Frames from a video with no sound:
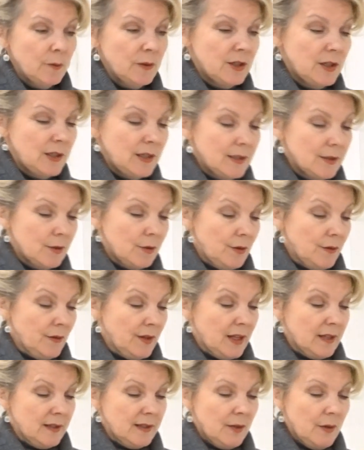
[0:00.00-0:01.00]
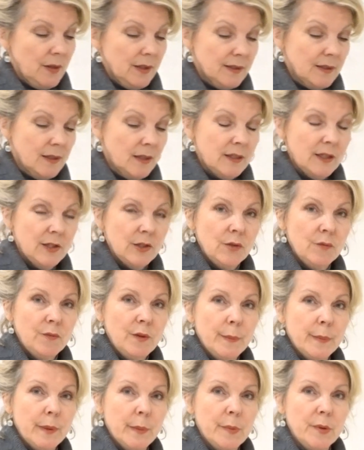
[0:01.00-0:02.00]
which is sort of get so excited you
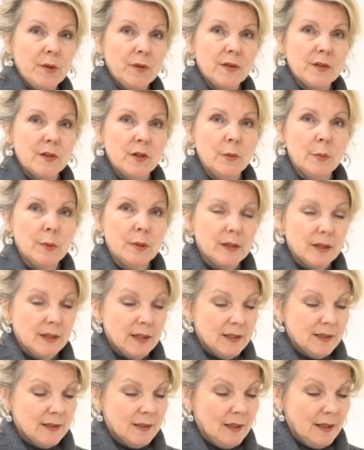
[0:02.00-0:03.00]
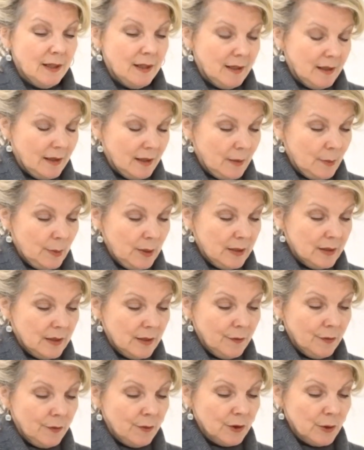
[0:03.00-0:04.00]
rip the box open and it's a bit
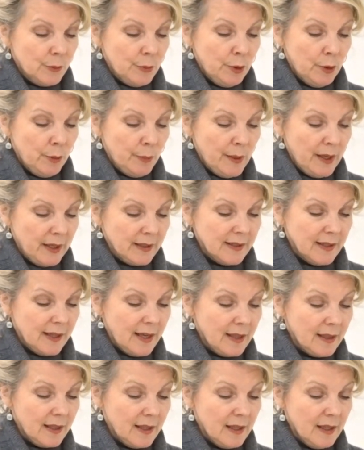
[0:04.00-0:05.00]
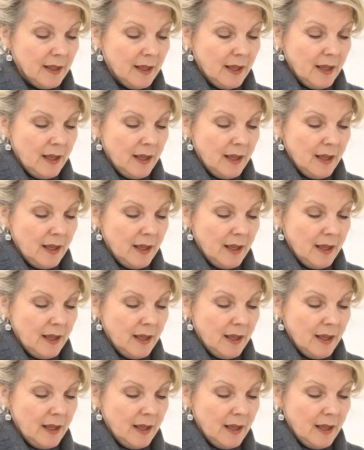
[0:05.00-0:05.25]
difficult to put back together.